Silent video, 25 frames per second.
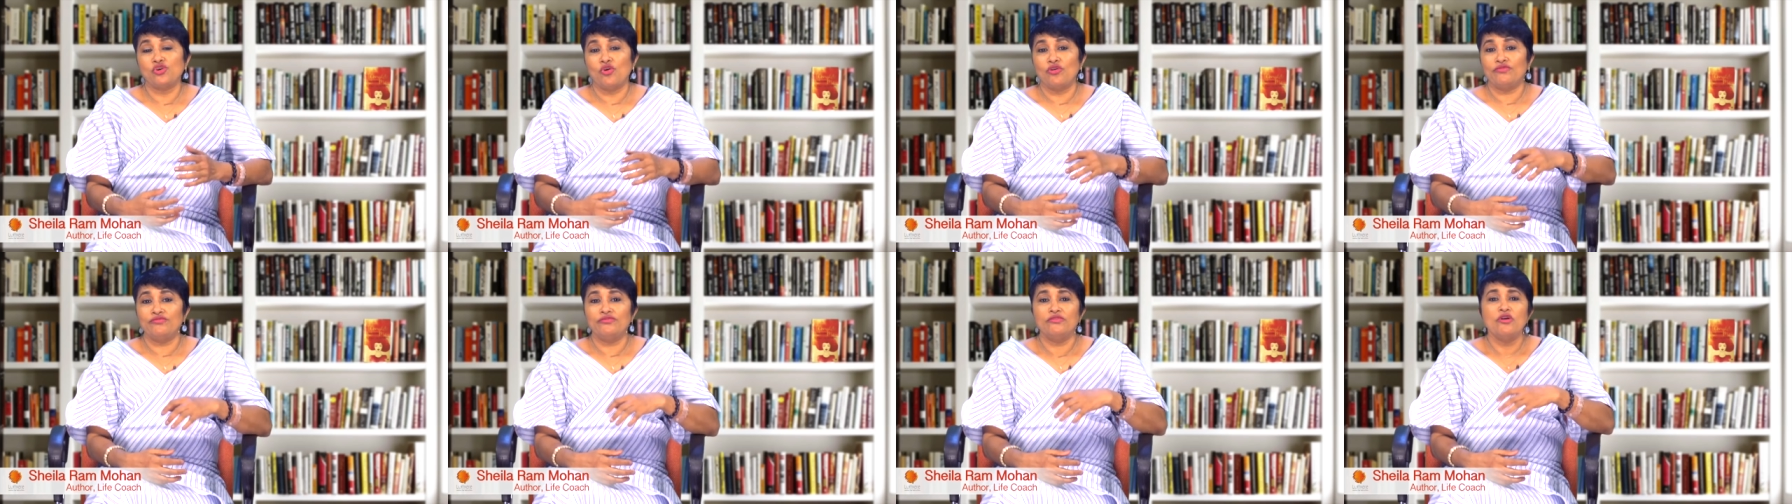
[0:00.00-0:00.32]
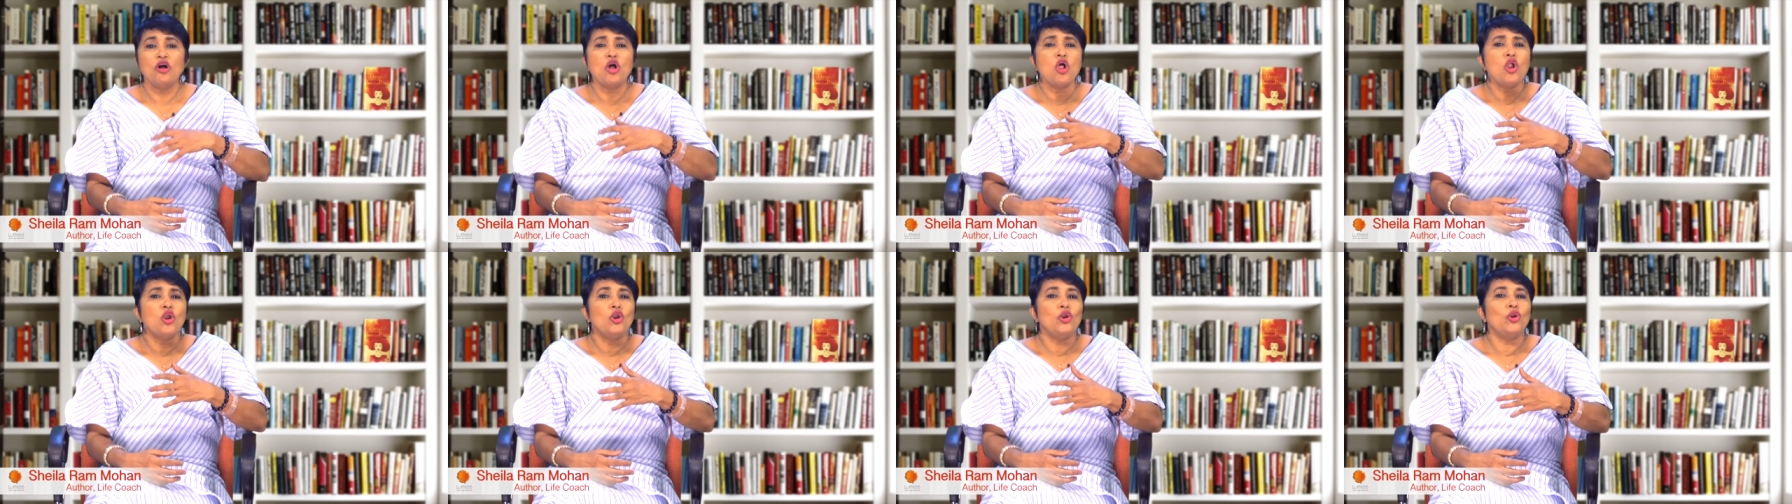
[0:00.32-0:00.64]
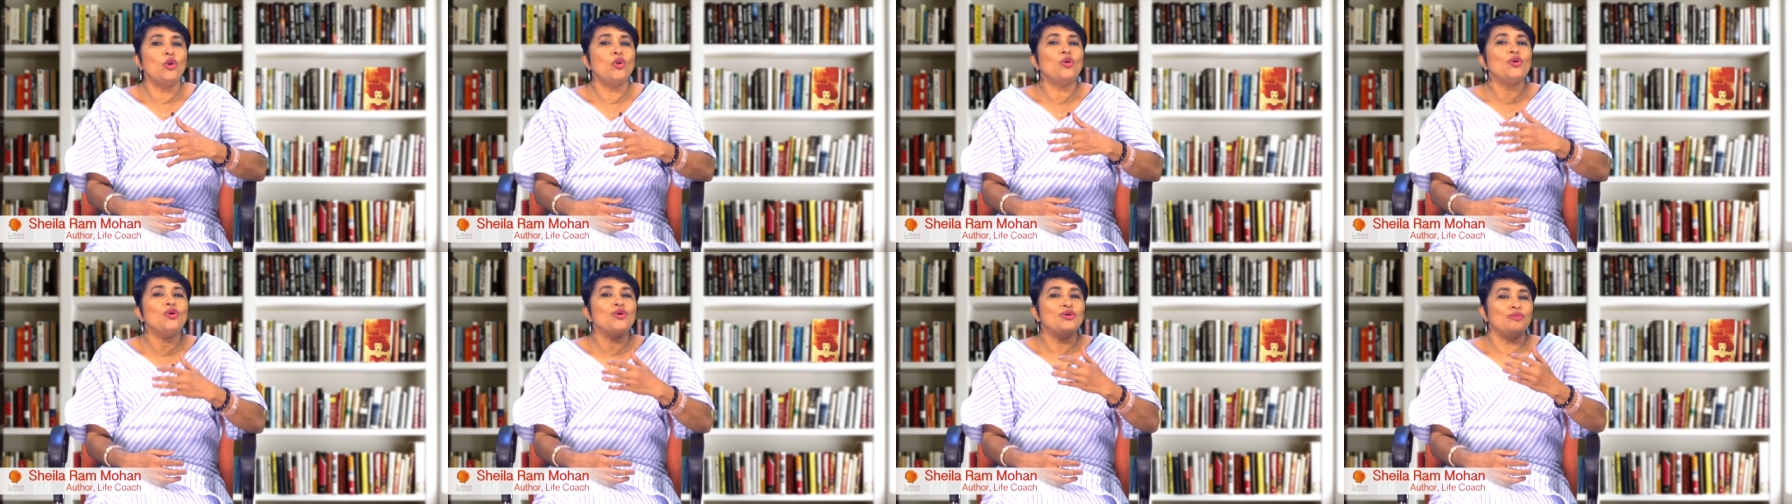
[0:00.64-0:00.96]
of
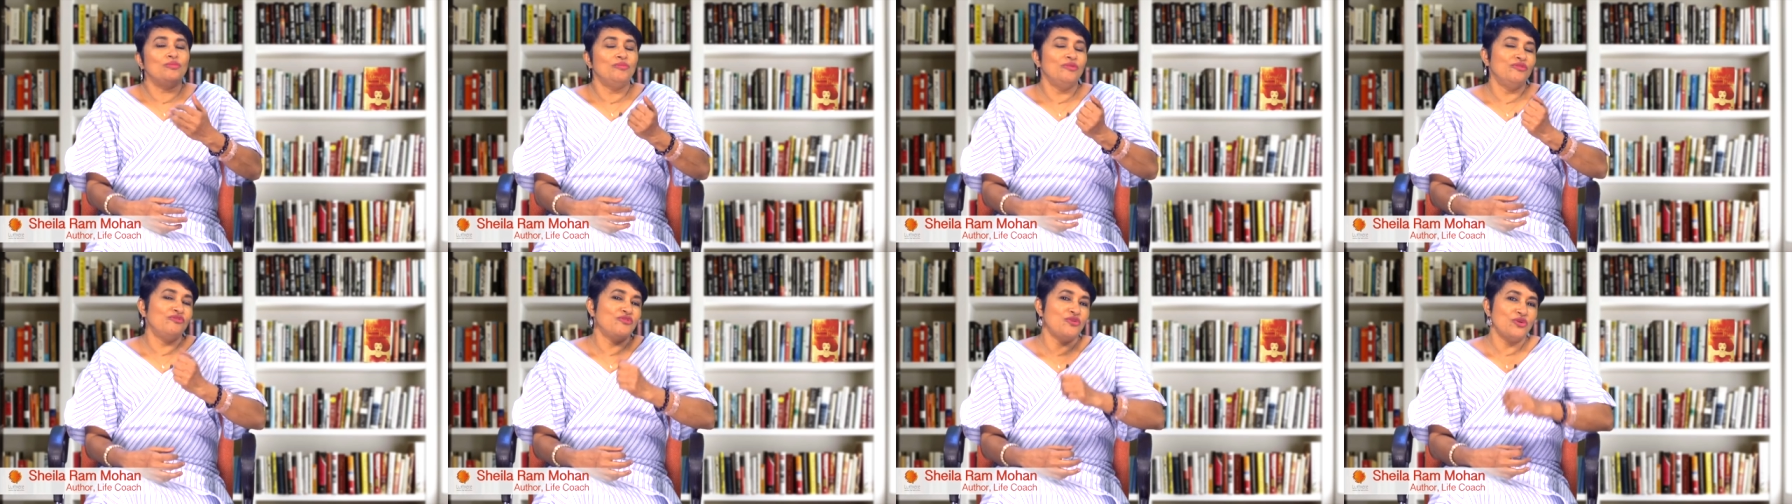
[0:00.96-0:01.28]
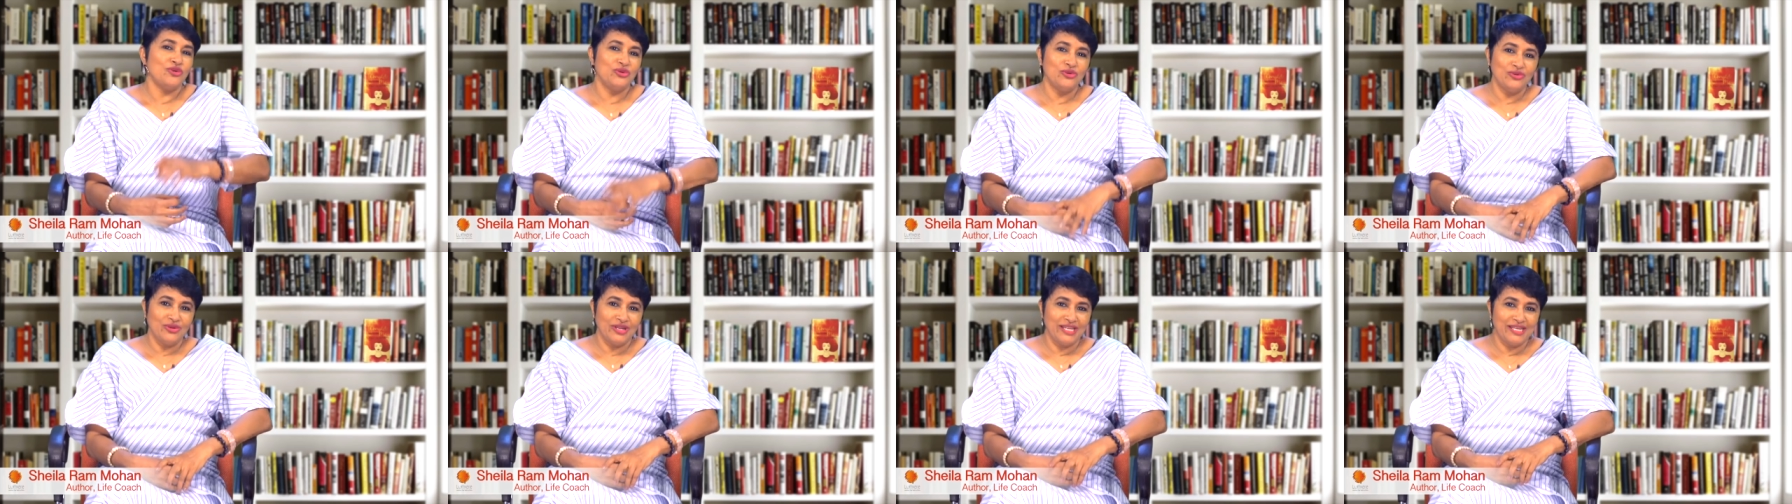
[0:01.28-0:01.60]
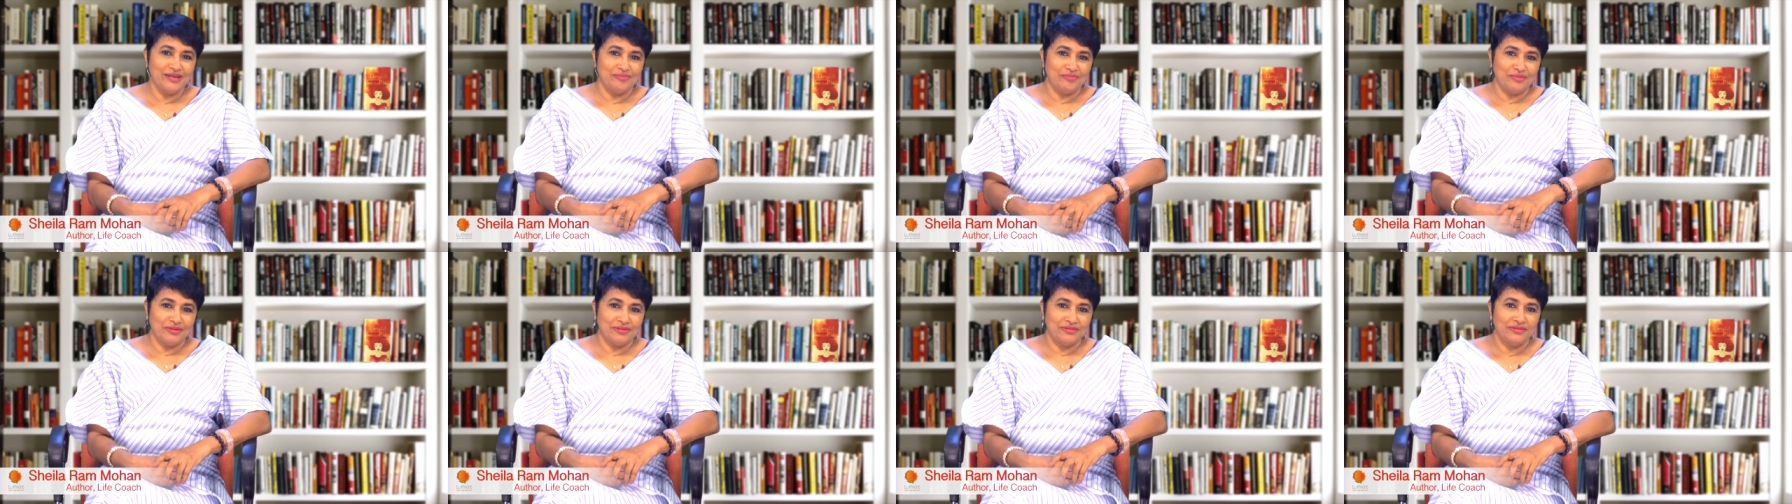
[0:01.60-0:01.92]
look before you
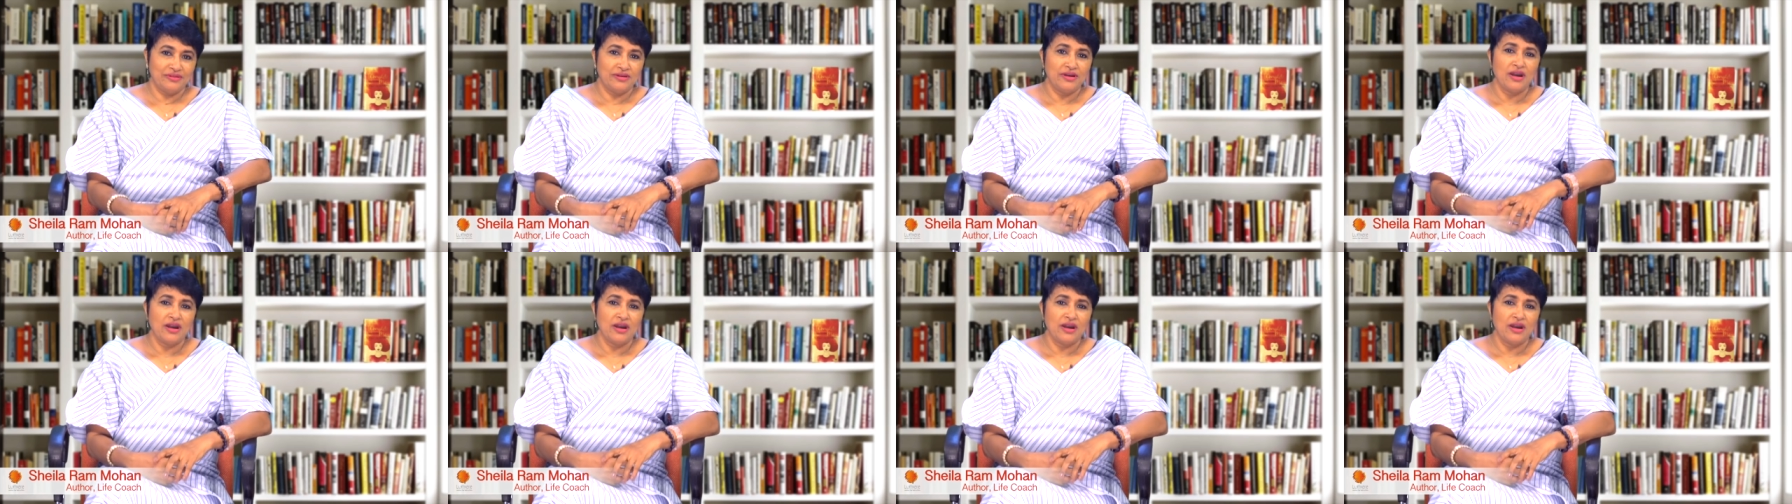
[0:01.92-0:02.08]
leap.